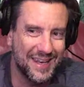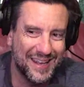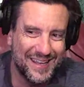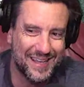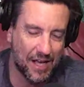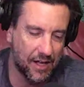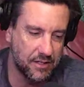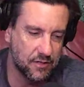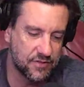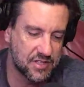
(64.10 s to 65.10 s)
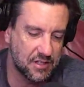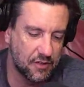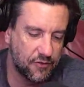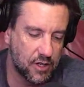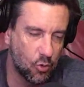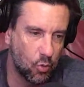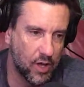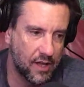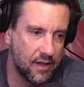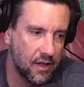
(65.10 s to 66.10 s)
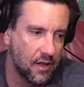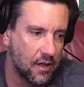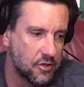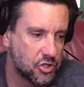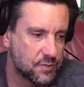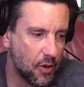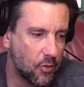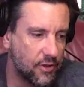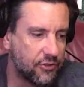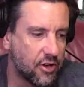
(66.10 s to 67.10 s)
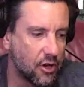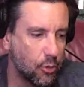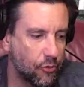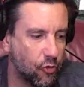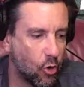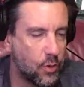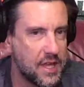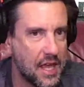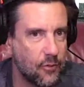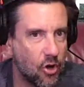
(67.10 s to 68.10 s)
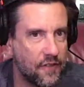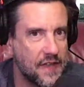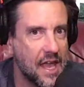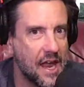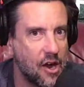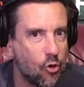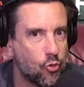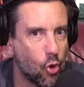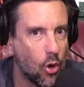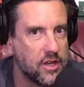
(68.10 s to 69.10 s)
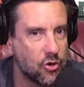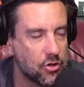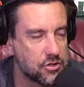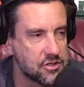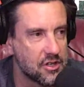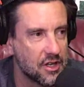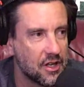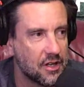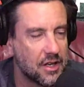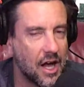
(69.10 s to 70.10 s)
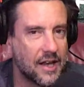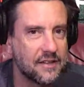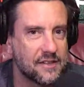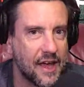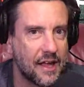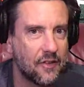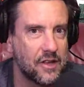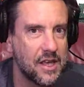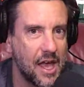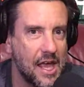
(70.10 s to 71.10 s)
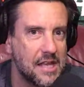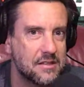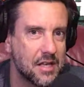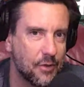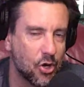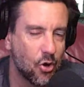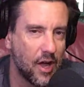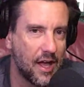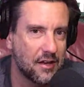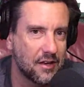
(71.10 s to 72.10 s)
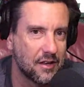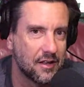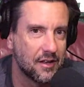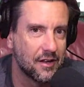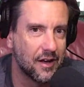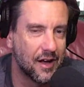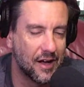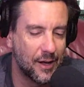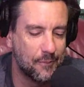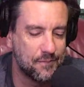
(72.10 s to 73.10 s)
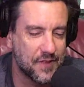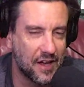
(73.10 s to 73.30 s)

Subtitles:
in any kind of significant way. Just moments ago, before we came on the air, Reuters, not exactly a Democrat, or